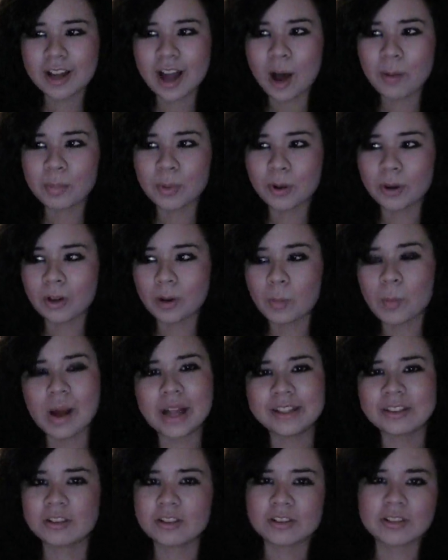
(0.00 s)
couple
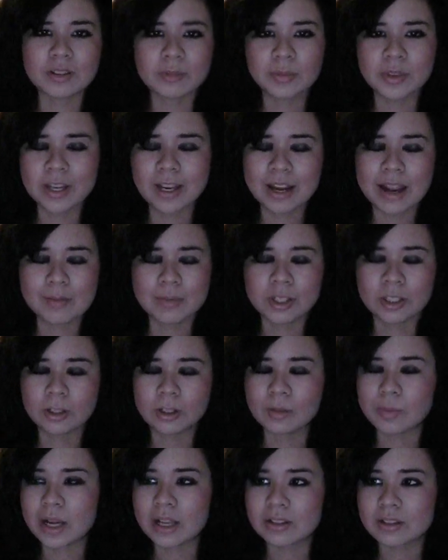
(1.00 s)
months or something, I'm a
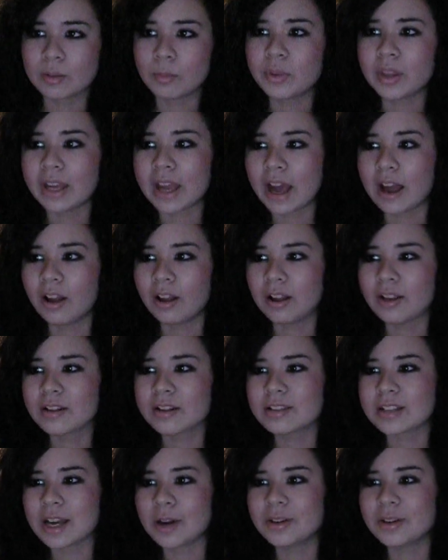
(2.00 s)
nerd about something else.